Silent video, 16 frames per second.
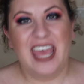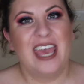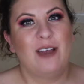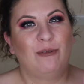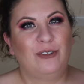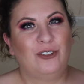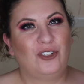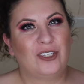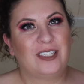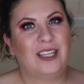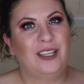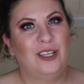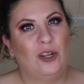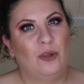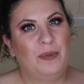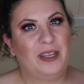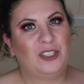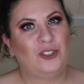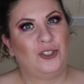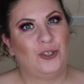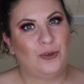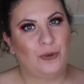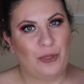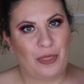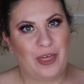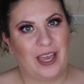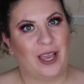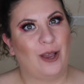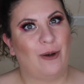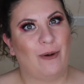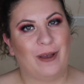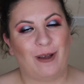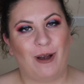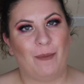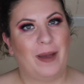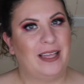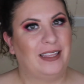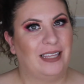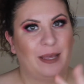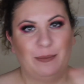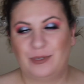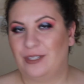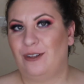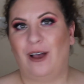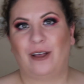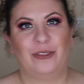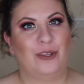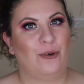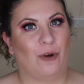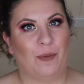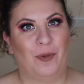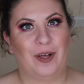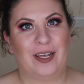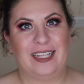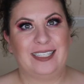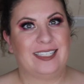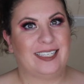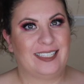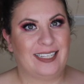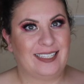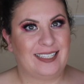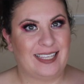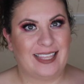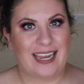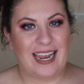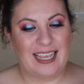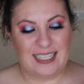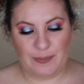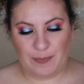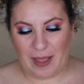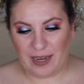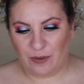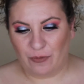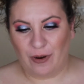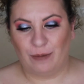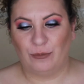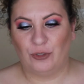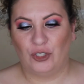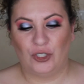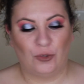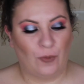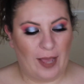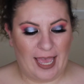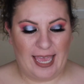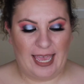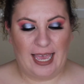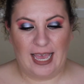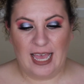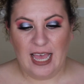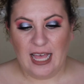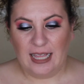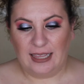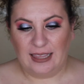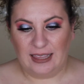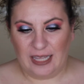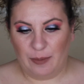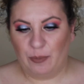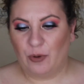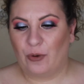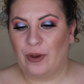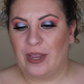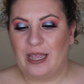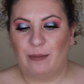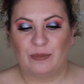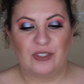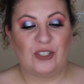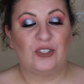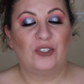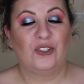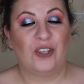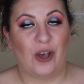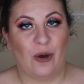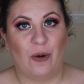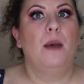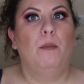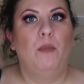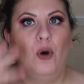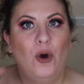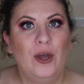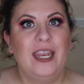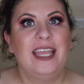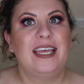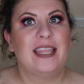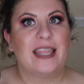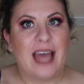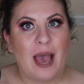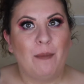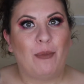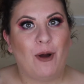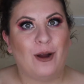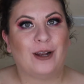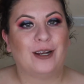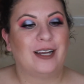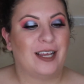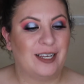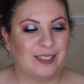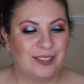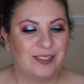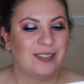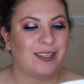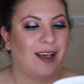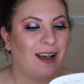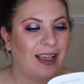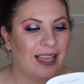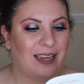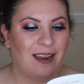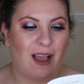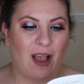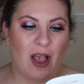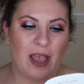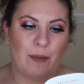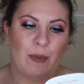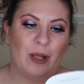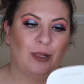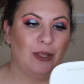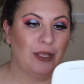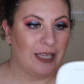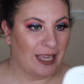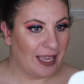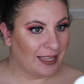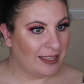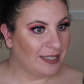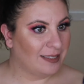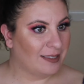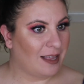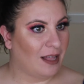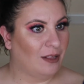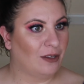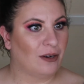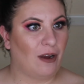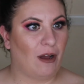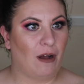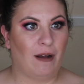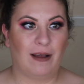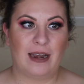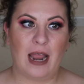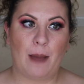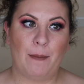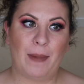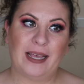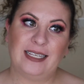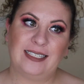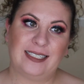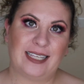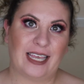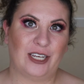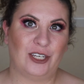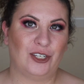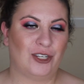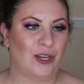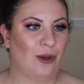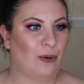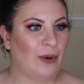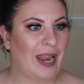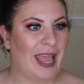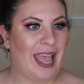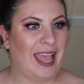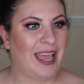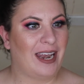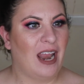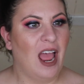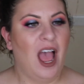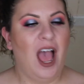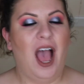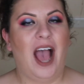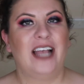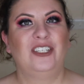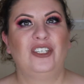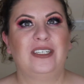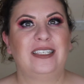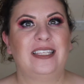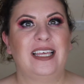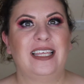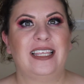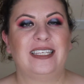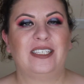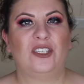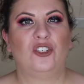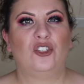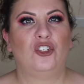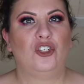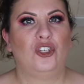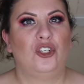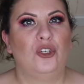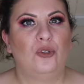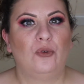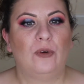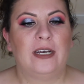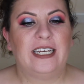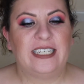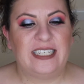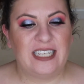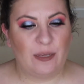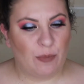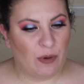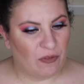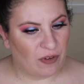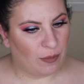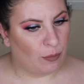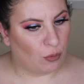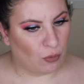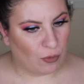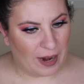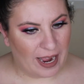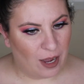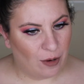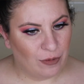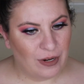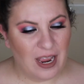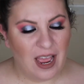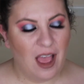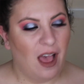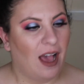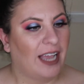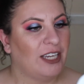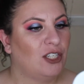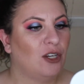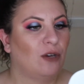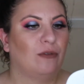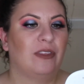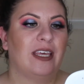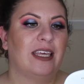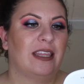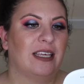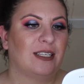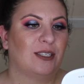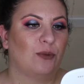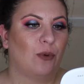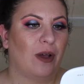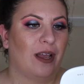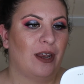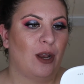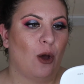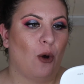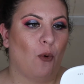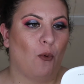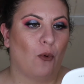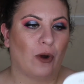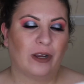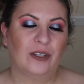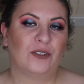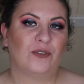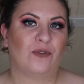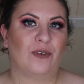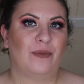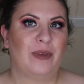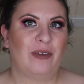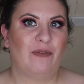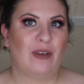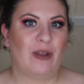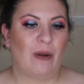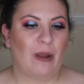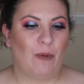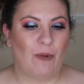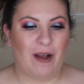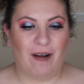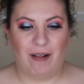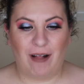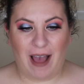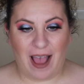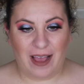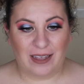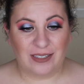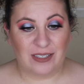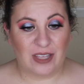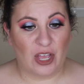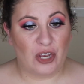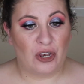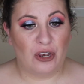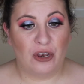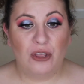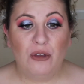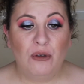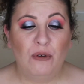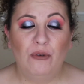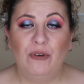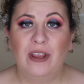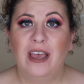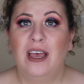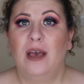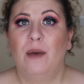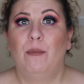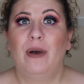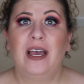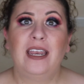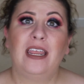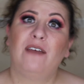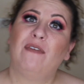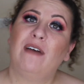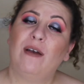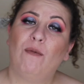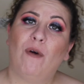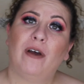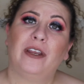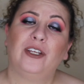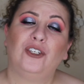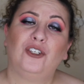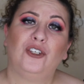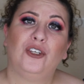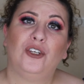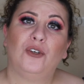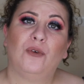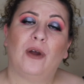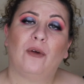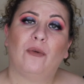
It was just a little bit too thick going on my lips, not the normal consistency that I expect from JOUER lip creams. So putting that part aside, I'm looking at this color on my skin tone, and I just think this is too deep of a brown. I don't think this one works for me very well as a nude, but if I wanted to